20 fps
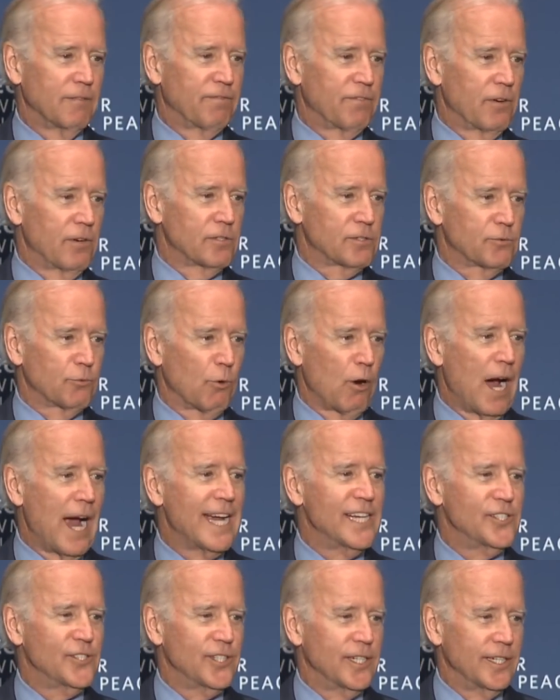the first
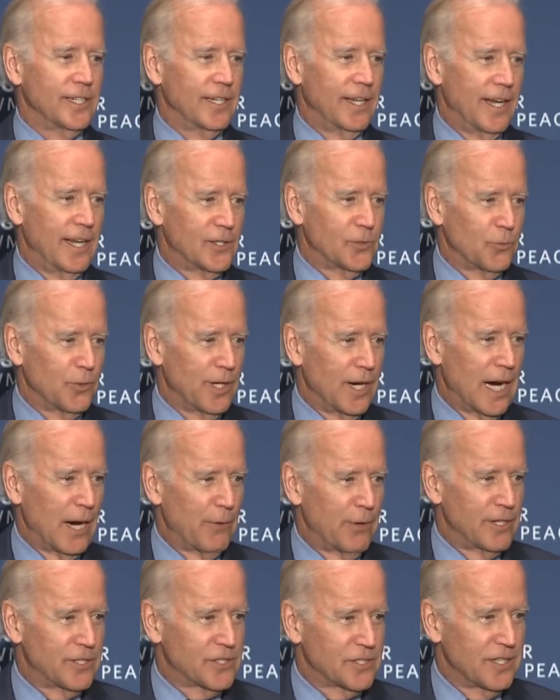rising, as we
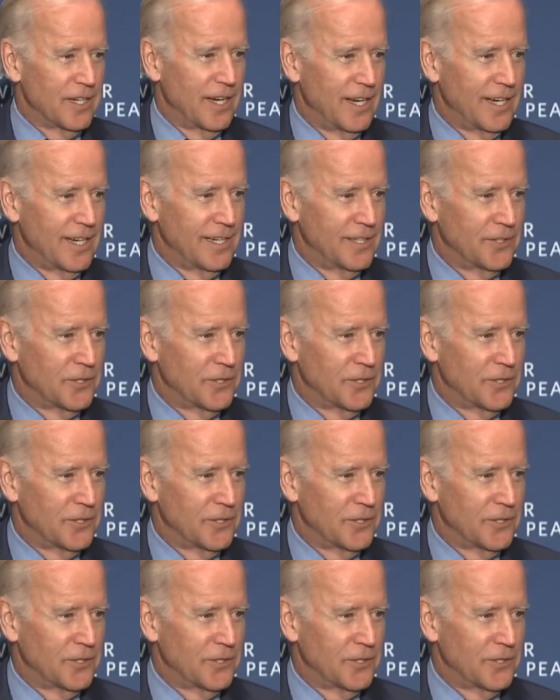Irish say,